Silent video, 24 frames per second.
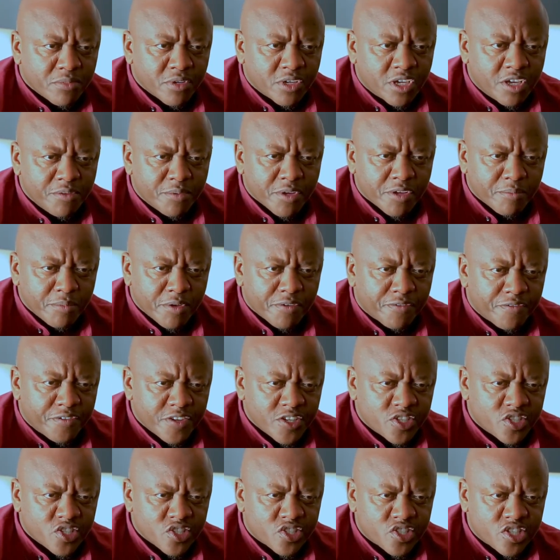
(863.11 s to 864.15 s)
Giving me
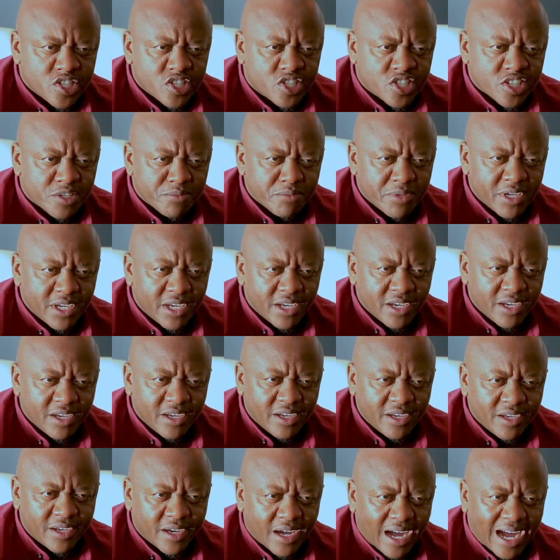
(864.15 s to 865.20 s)
fish is teaching
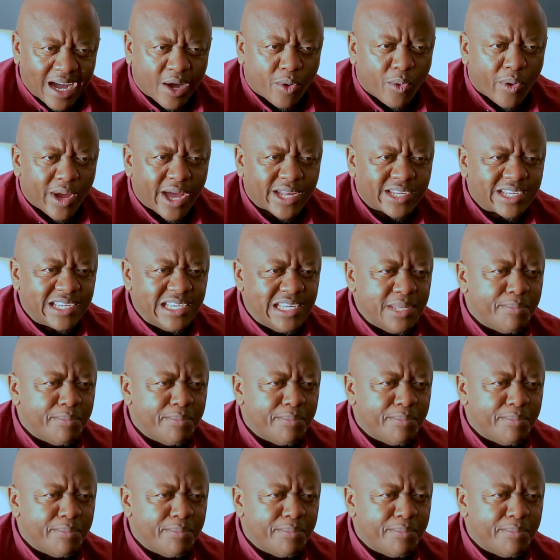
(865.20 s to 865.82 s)
me acquired